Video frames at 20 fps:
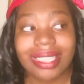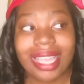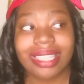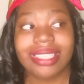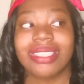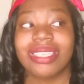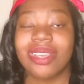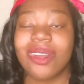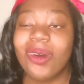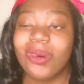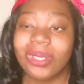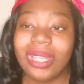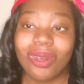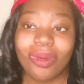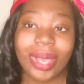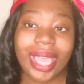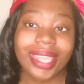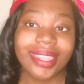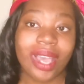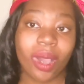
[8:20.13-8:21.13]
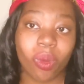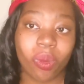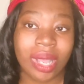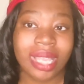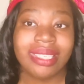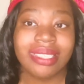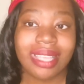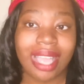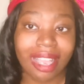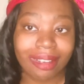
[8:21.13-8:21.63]
That's the only way that
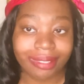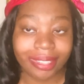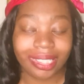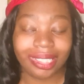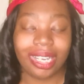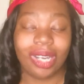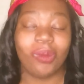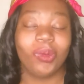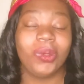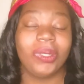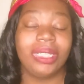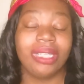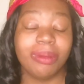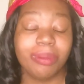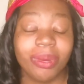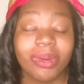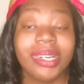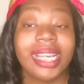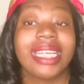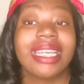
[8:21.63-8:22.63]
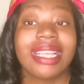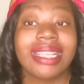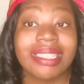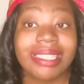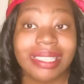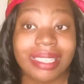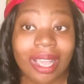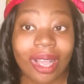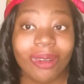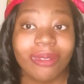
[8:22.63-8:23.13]
West Africa will liberate
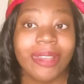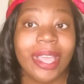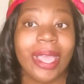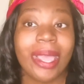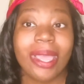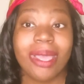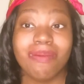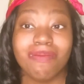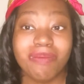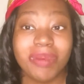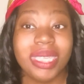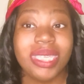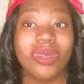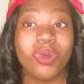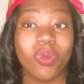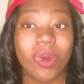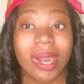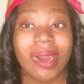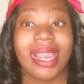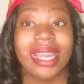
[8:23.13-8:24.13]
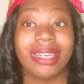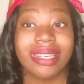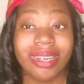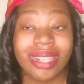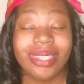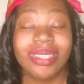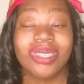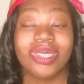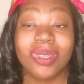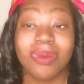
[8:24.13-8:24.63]
itself and be where it
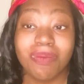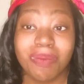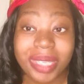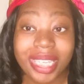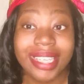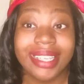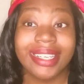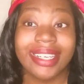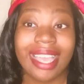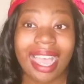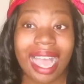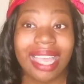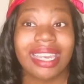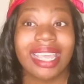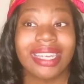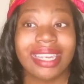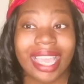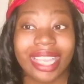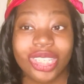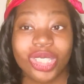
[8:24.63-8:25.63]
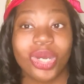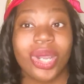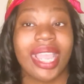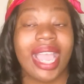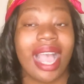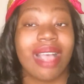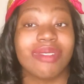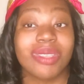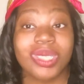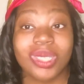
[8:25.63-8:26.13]
needs to be. Ghana,
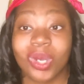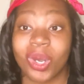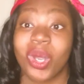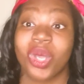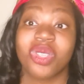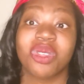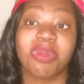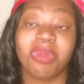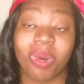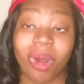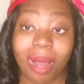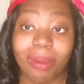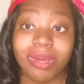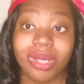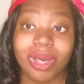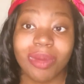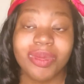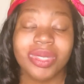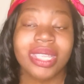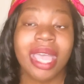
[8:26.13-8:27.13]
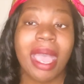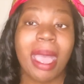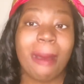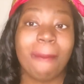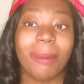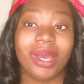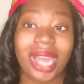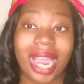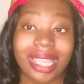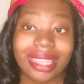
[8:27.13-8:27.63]
Nigeria have serious problems,
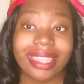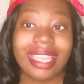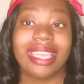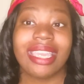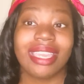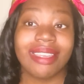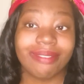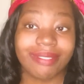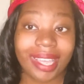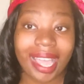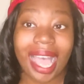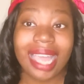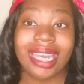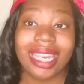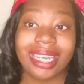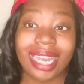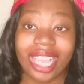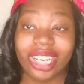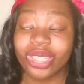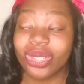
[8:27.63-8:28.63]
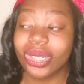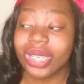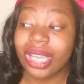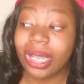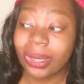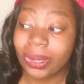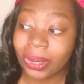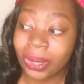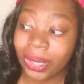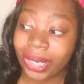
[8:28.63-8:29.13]
but I think if Ghana and
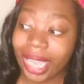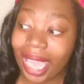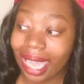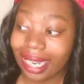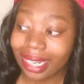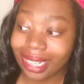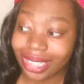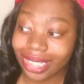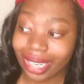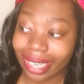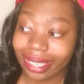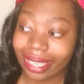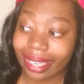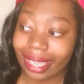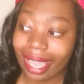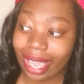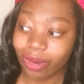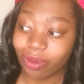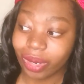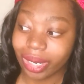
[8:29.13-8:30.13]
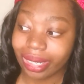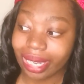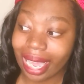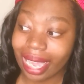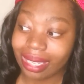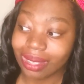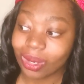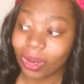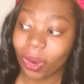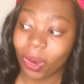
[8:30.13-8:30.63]
Nigeria look at each other and
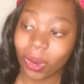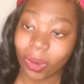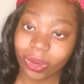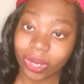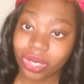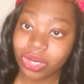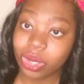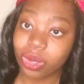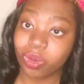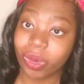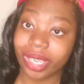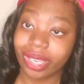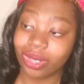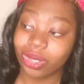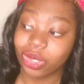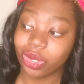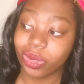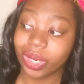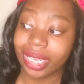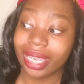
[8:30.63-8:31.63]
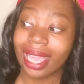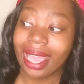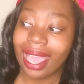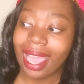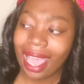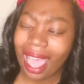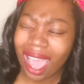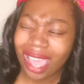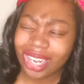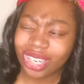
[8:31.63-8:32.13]
realize, oh, this is what you're doing,
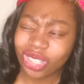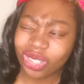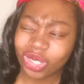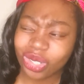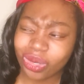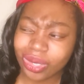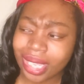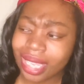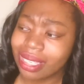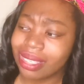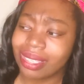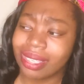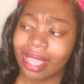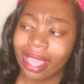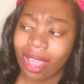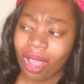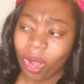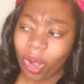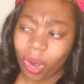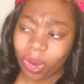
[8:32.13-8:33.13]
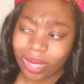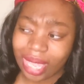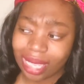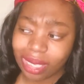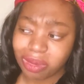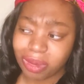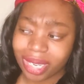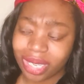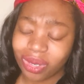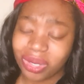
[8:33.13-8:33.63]
how did you do this? Oh,
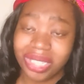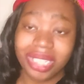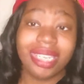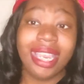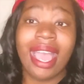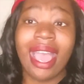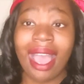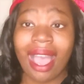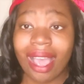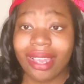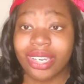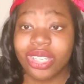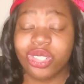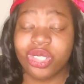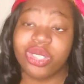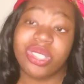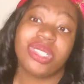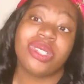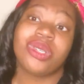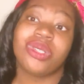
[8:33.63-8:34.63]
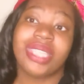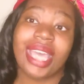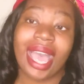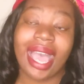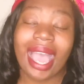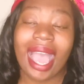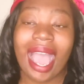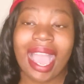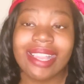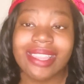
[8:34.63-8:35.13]
that's what you did. How did you do
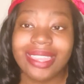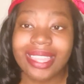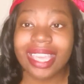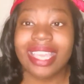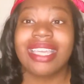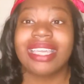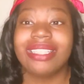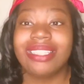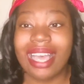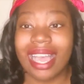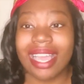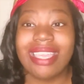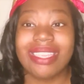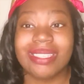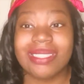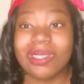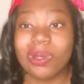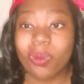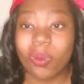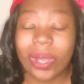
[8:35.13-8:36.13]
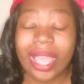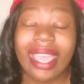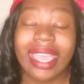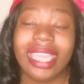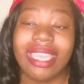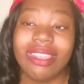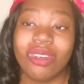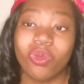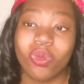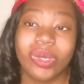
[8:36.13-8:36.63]
that? I think that is the way
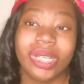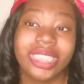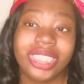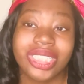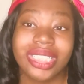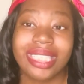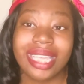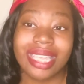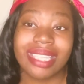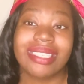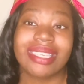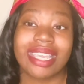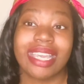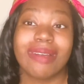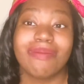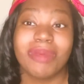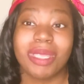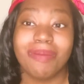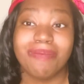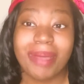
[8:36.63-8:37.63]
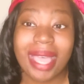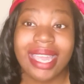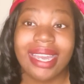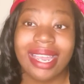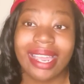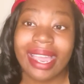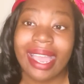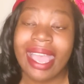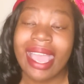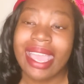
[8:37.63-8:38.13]
in which things can be
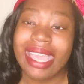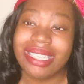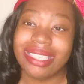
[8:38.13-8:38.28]
better.